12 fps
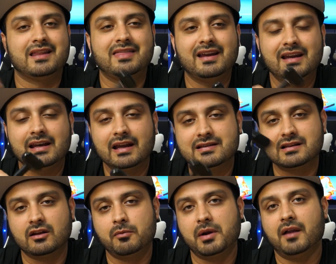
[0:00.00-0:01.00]
I think it is a
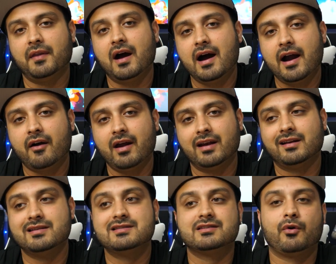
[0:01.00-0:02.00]
little bit on the higher end
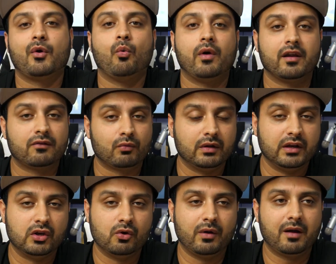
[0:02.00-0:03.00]
considering what it's
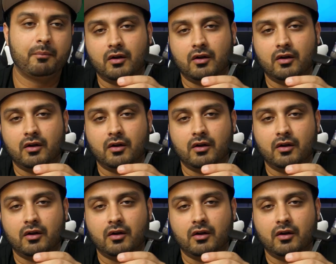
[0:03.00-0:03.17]
really doing.